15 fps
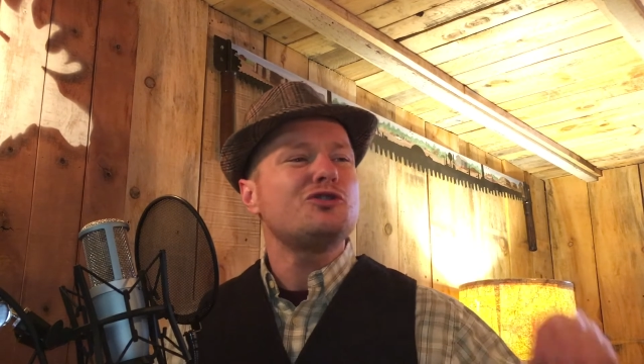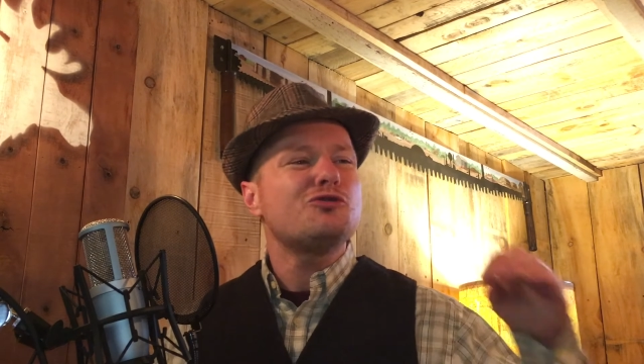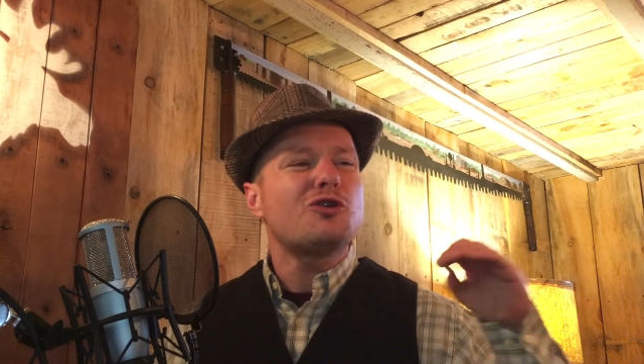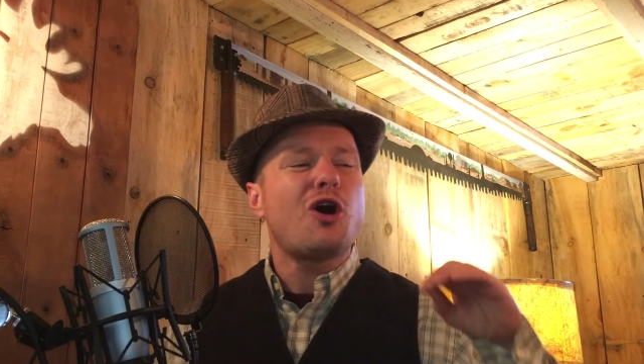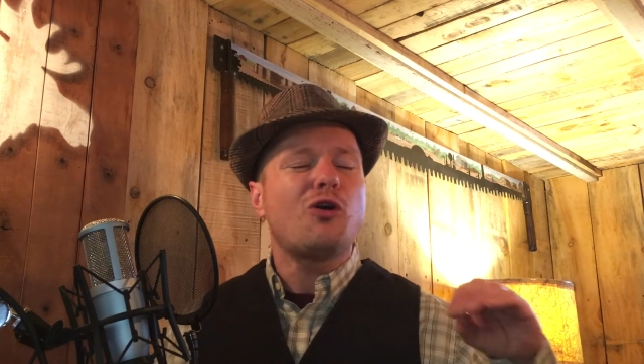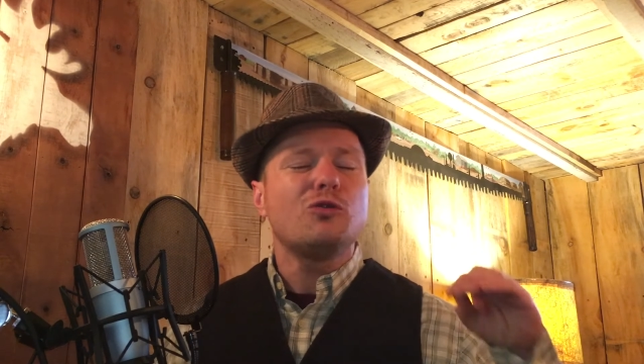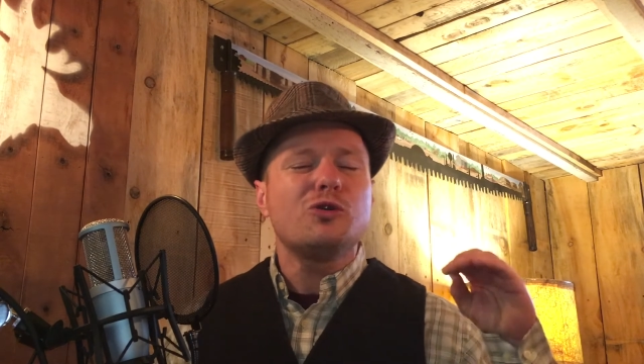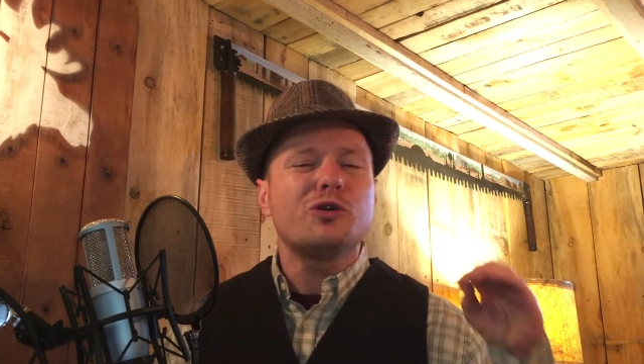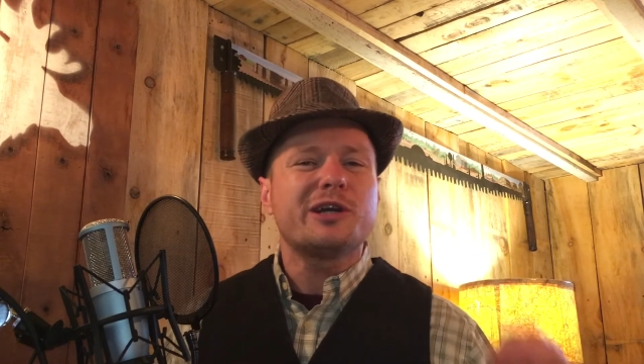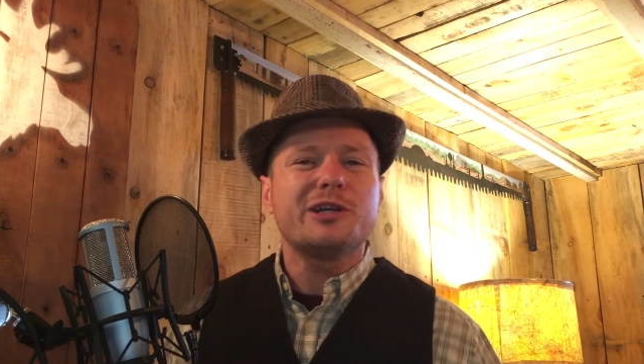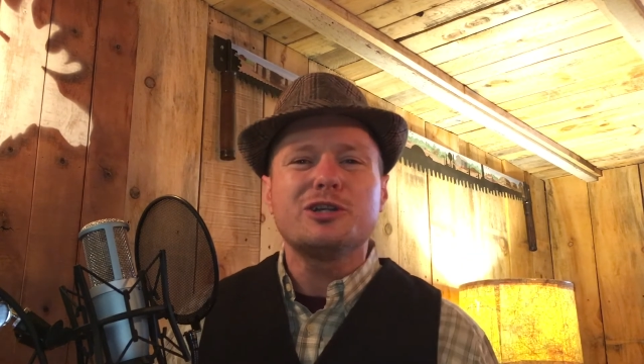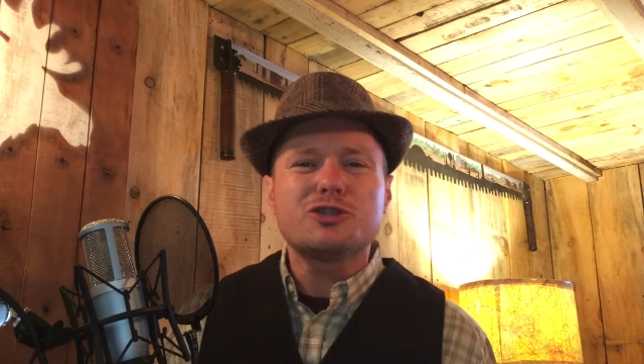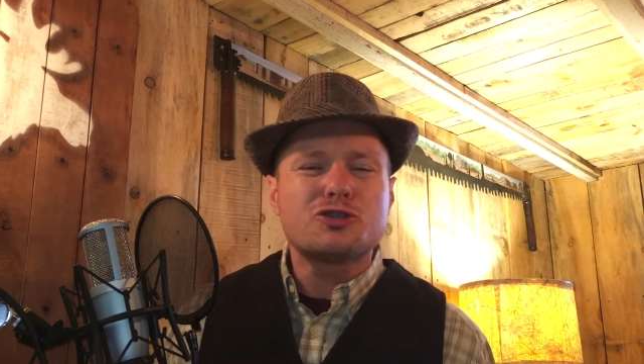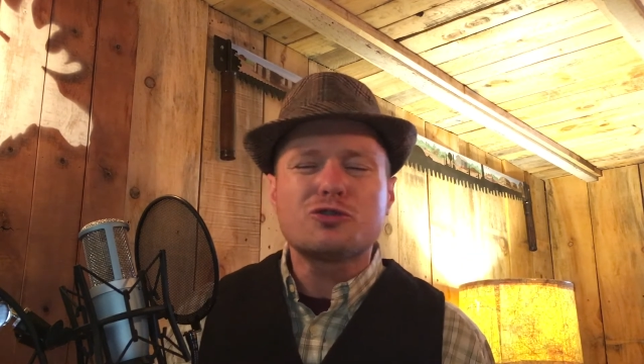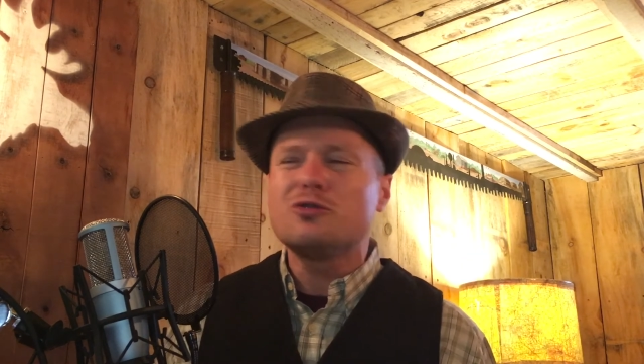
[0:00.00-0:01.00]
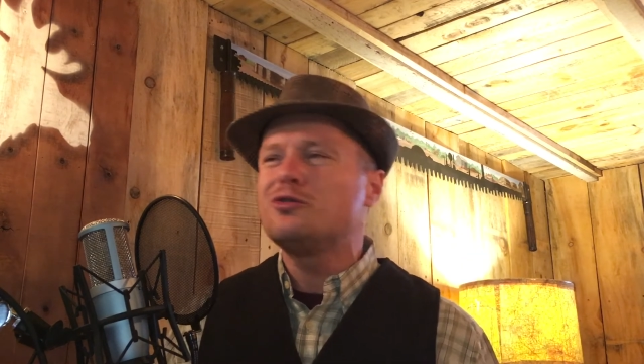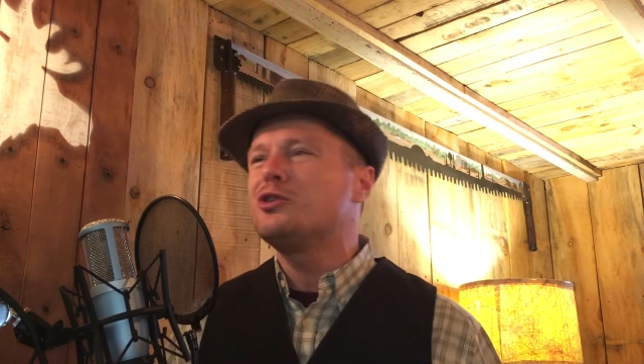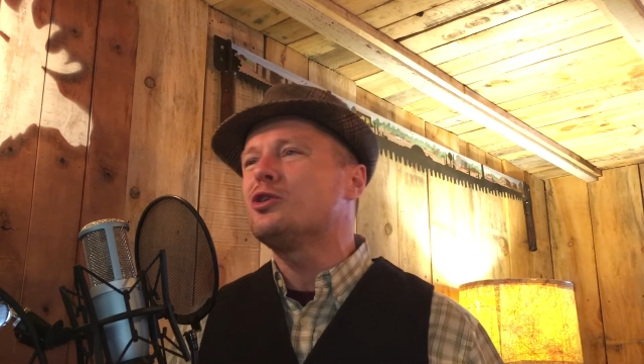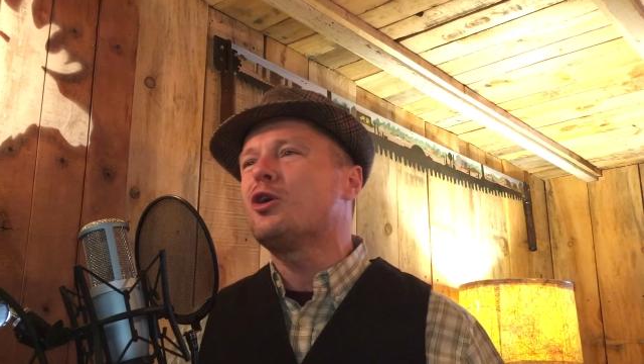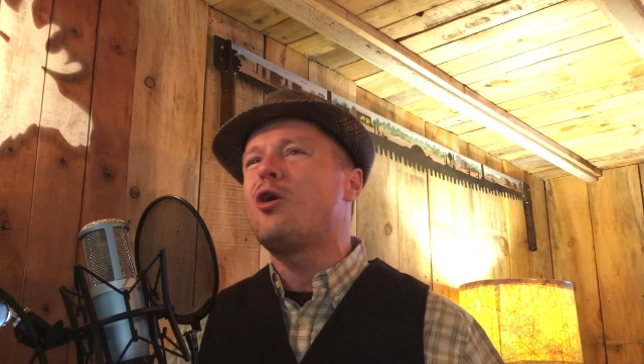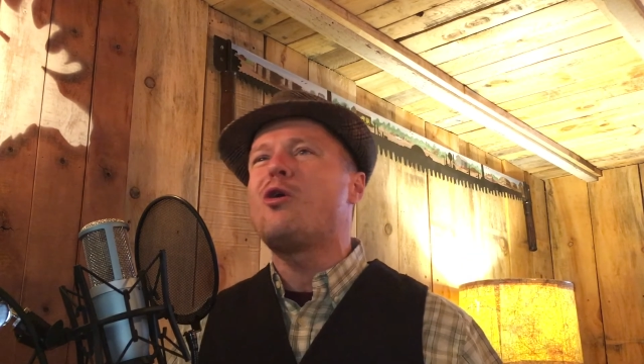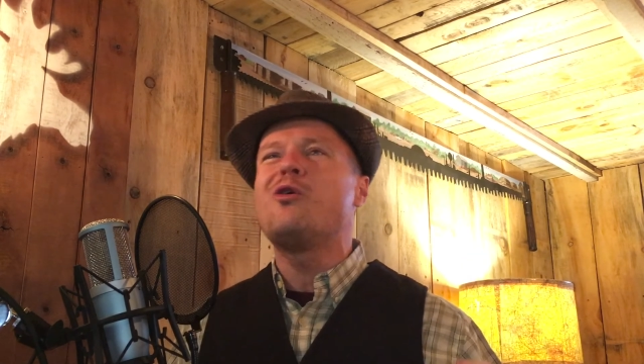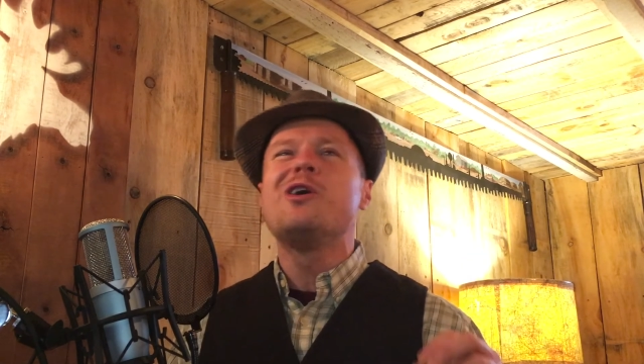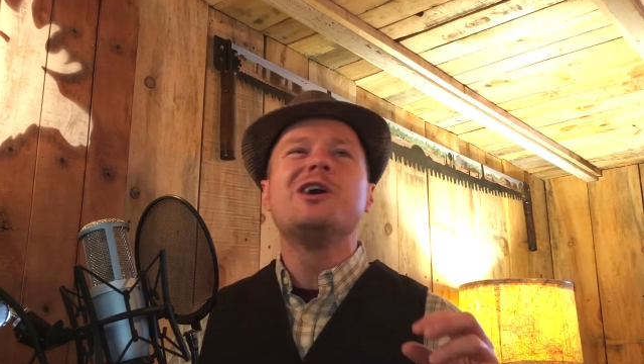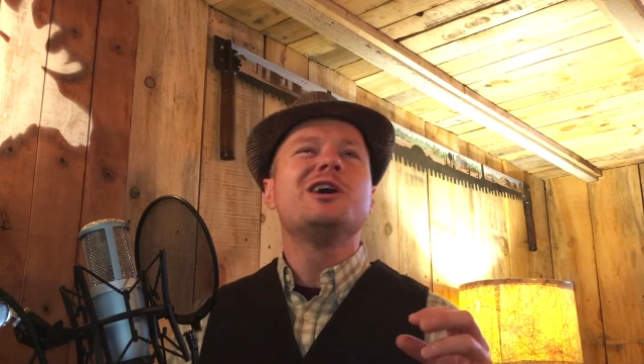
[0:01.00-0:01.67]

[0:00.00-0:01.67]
You go look into truth. You go,